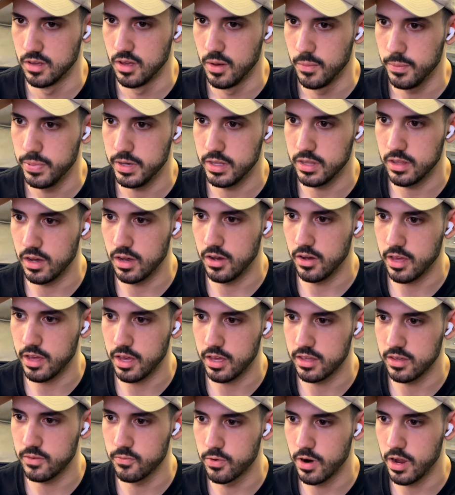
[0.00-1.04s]
But
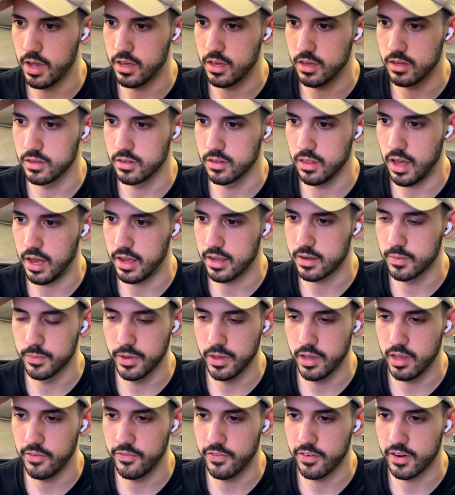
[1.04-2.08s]
okay, right. I
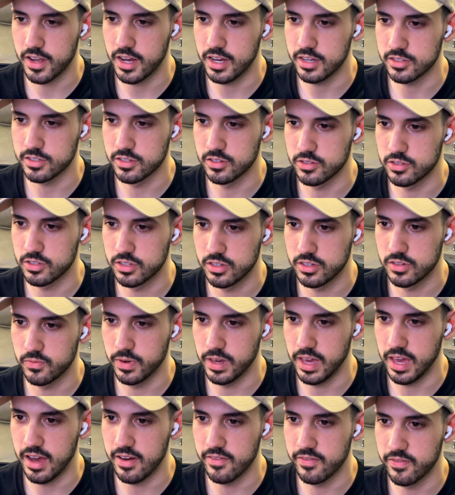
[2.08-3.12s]
completely forgot. So
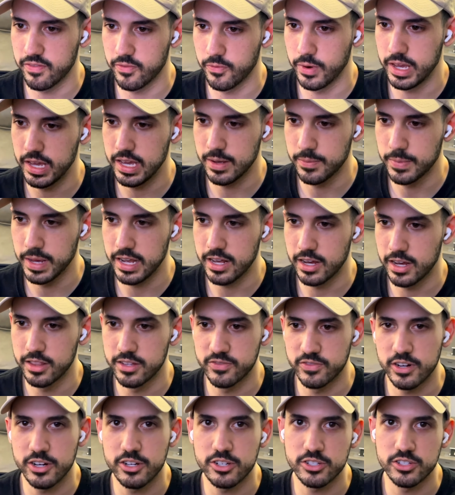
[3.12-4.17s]
we can make other
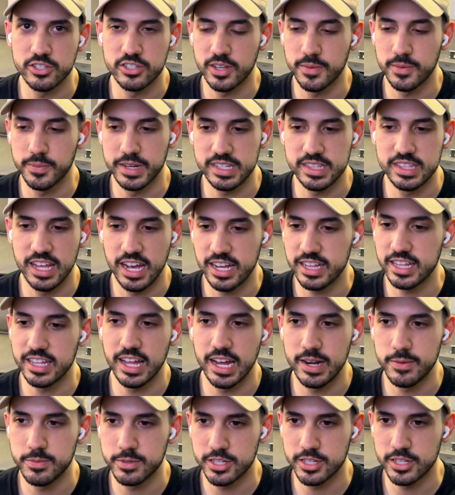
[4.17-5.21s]
versions. I'm like
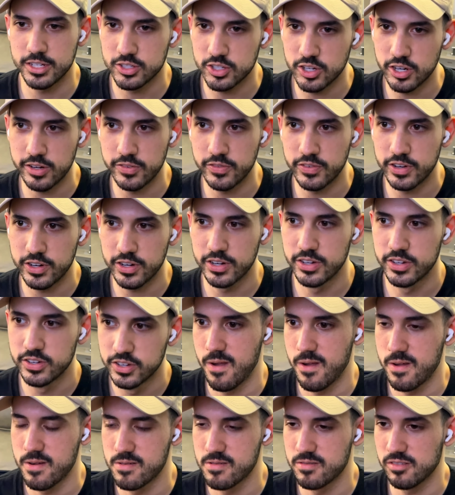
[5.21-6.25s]
99% sure of her.
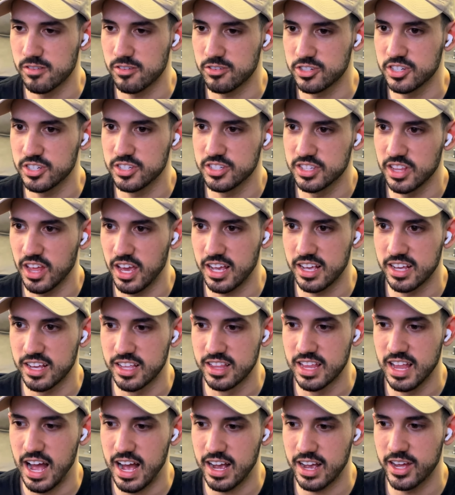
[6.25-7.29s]
So she's like
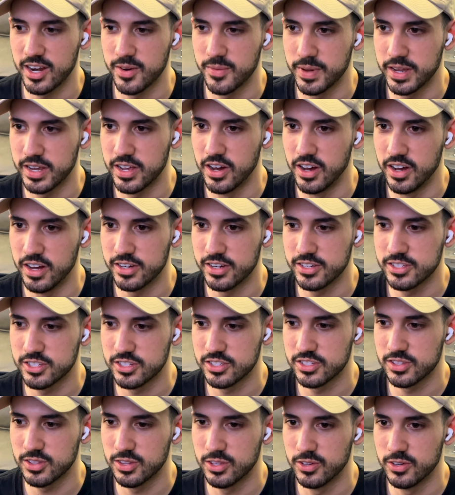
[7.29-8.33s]
not gonna be gone. It's
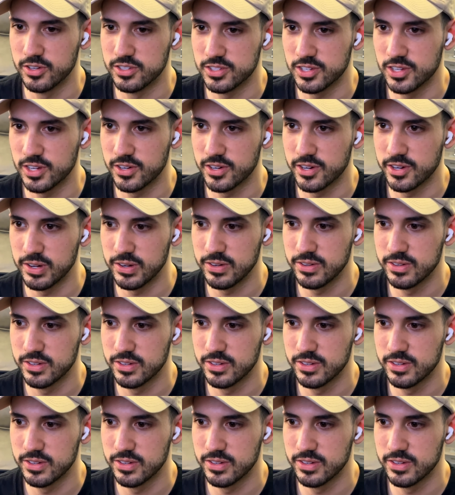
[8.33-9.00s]
just Unit 0.